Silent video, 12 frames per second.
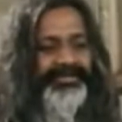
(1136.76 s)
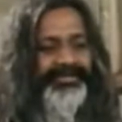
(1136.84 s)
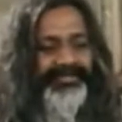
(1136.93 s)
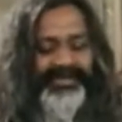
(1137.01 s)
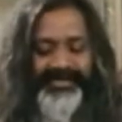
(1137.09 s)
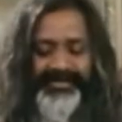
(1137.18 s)
in
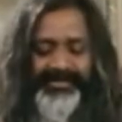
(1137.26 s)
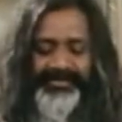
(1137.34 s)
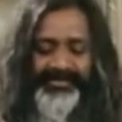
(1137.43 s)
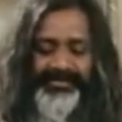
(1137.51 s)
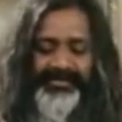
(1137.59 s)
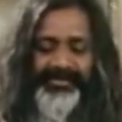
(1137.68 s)

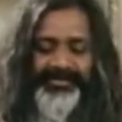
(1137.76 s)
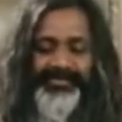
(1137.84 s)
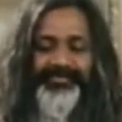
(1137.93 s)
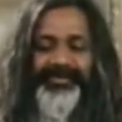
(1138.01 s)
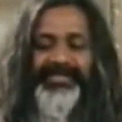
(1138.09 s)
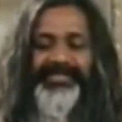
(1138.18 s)
meditation, the
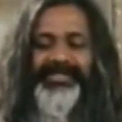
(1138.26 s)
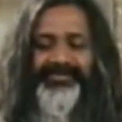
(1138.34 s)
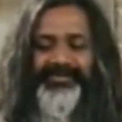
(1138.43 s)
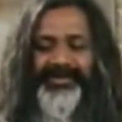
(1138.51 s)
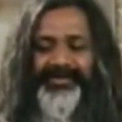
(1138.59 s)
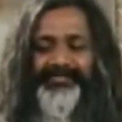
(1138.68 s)
breathing
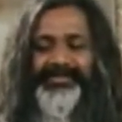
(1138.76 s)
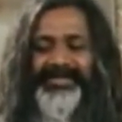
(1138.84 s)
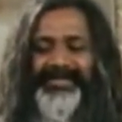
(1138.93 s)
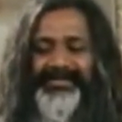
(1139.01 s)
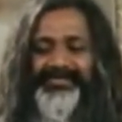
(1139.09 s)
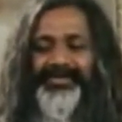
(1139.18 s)
becomes
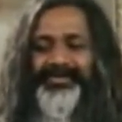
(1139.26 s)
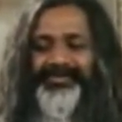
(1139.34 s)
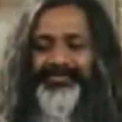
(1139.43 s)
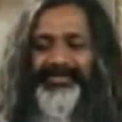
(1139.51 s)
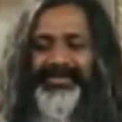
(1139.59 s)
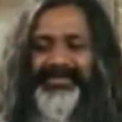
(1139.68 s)
less
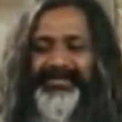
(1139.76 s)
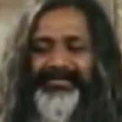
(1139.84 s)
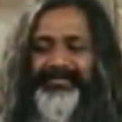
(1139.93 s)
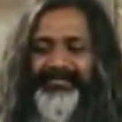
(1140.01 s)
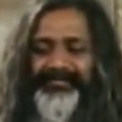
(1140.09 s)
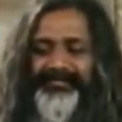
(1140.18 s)
automatically.
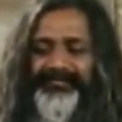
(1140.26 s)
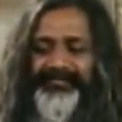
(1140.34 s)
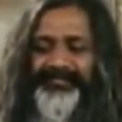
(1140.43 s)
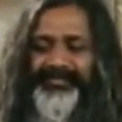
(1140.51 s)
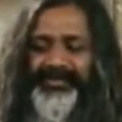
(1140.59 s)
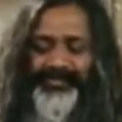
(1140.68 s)

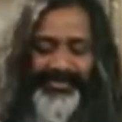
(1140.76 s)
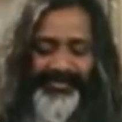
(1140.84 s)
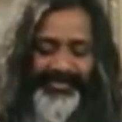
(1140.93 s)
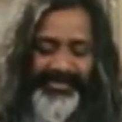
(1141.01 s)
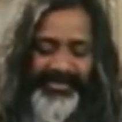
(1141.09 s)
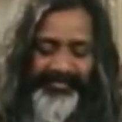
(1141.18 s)
When the
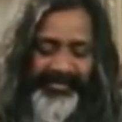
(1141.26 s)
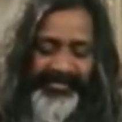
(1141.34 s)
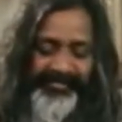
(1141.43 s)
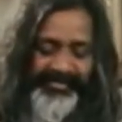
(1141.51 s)
breathing becomes